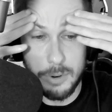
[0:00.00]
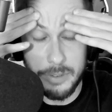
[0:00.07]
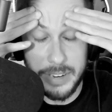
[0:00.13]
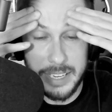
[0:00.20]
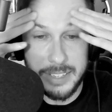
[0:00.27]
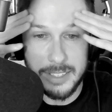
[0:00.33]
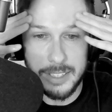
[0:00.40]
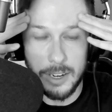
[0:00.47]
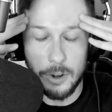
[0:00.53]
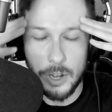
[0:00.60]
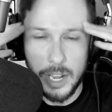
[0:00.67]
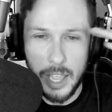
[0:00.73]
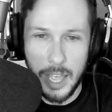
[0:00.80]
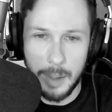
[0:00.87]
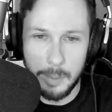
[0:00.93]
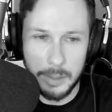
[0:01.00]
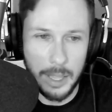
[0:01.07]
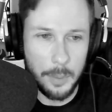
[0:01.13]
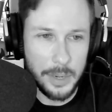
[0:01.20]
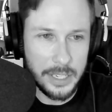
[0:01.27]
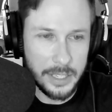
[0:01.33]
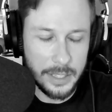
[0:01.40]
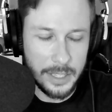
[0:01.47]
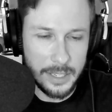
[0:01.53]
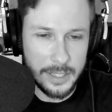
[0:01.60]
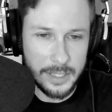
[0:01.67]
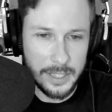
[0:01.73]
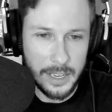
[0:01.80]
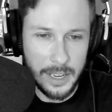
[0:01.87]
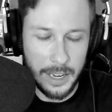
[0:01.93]
movies, so I'm glad we did
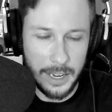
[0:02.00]
this,